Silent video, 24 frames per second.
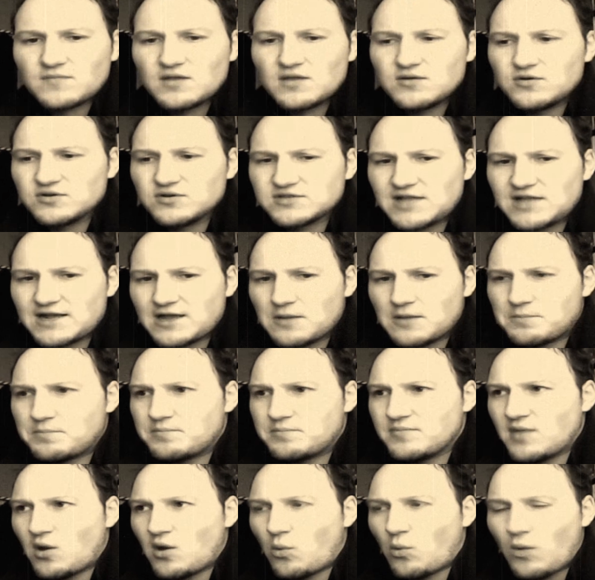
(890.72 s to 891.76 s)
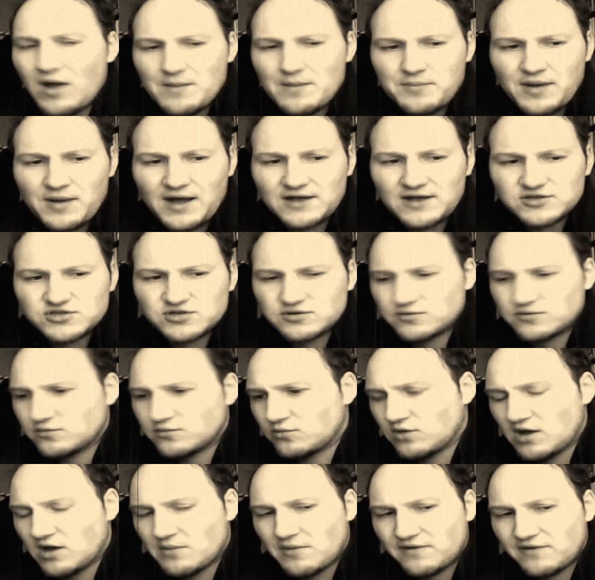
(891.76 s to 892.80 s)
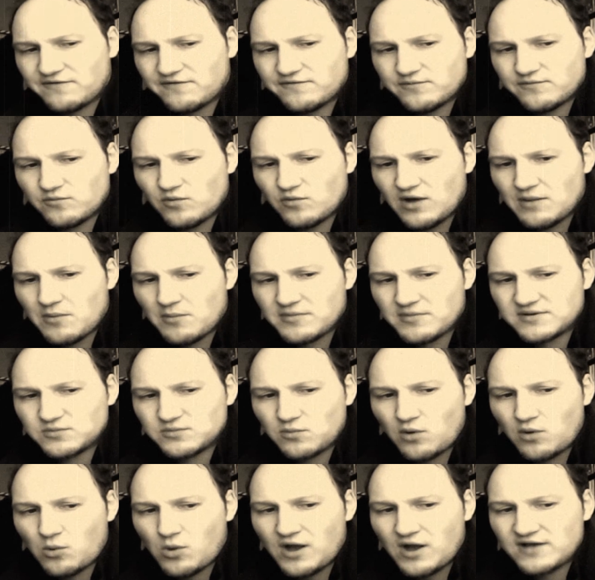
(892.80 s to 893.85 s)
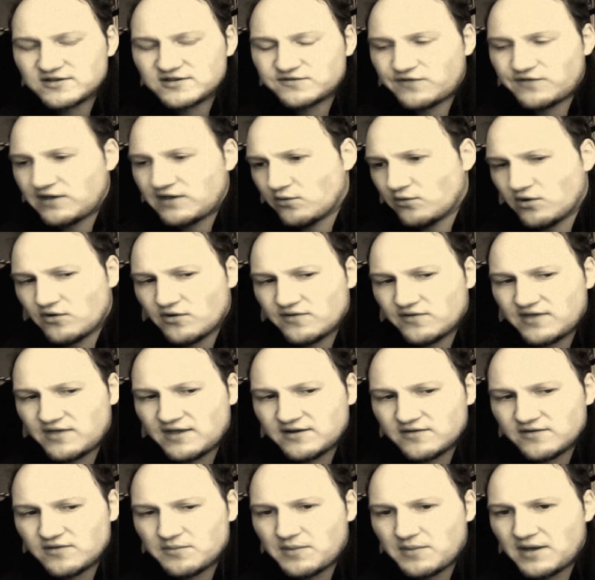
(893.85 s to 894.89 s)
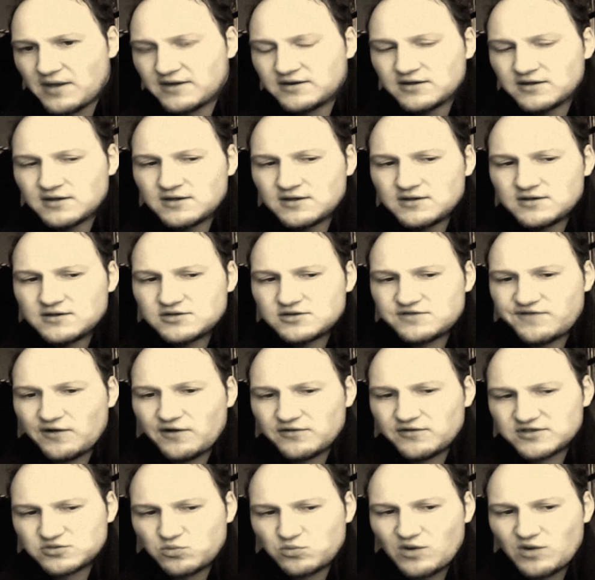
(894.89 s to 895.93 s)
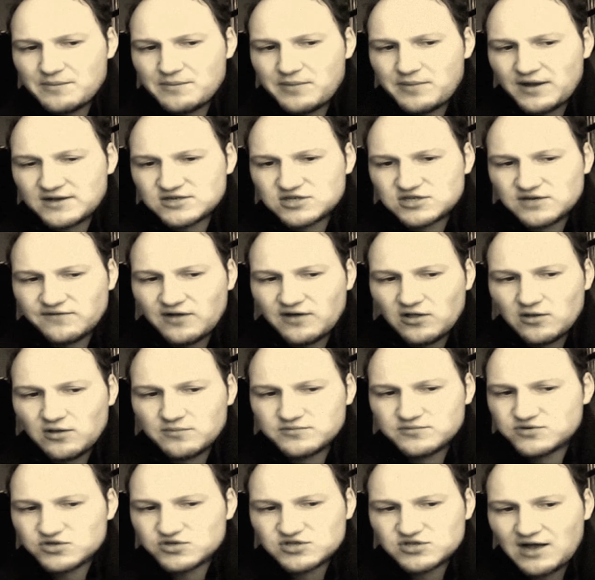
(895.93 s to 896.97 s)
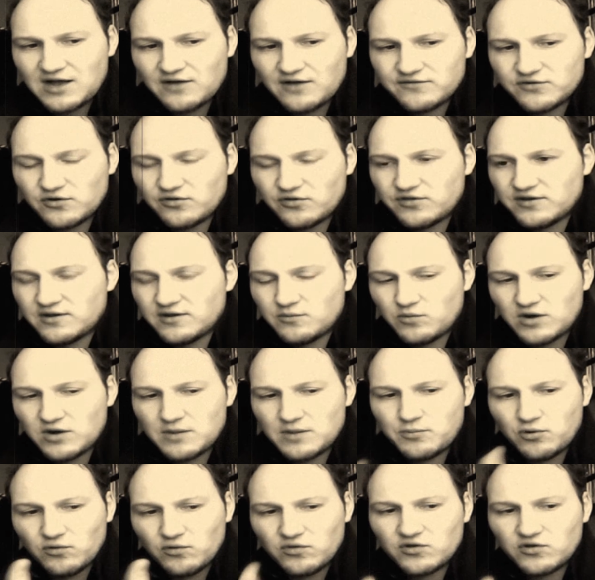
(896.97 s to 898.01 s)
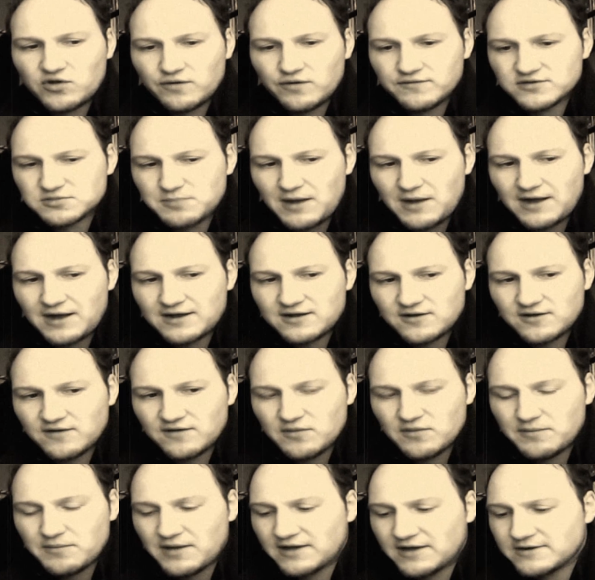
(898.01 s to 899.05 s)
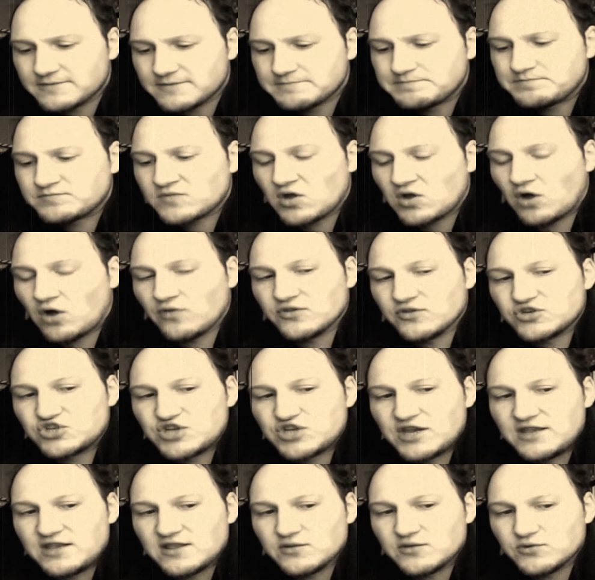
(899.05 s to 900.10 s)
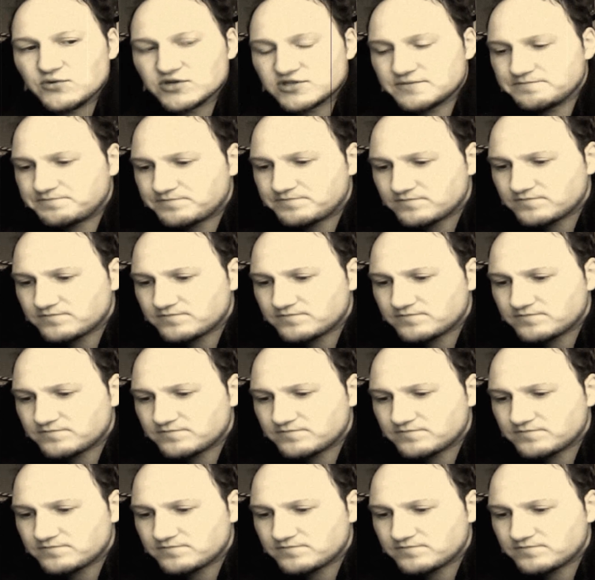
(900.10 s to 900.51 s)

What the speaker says: was like a wet patch where my wife's feet were at the end of the bed. She felt this wet patch develop just out of nothing, and when I pulled the covers back of the bed on the sheet there was